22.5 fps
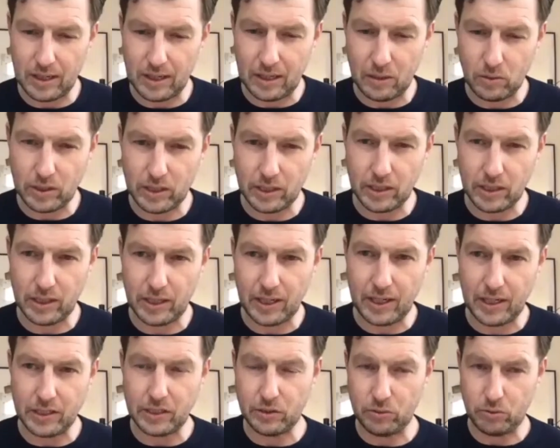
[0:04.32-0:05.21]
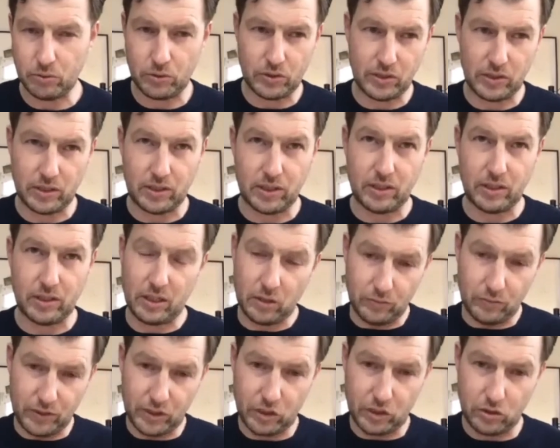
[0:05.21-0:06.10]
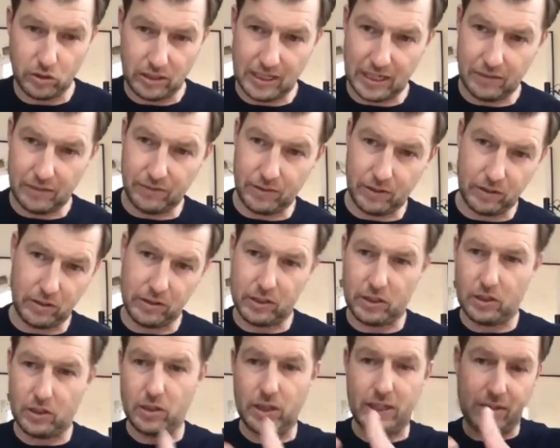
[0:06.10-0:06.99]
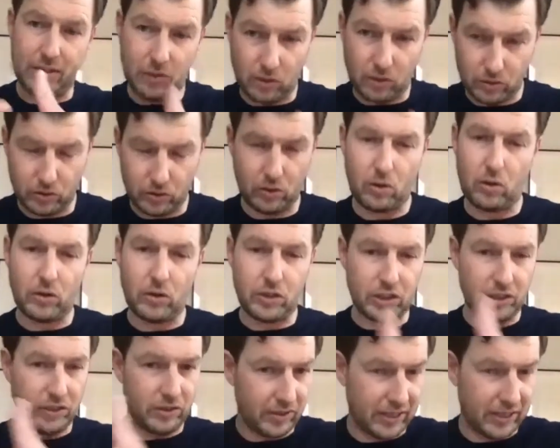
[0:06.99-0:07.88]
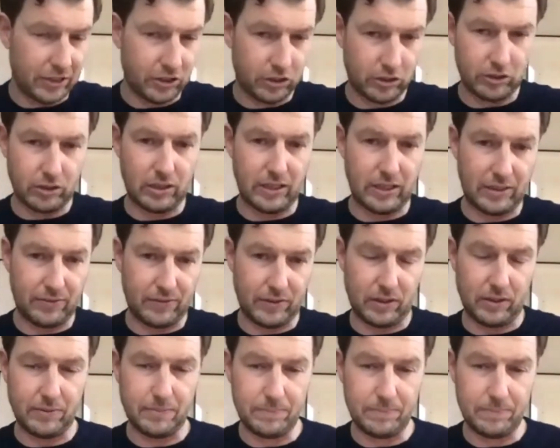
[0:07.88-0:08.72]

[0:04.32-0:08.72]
how can I use it in the individual level and on the organizational level?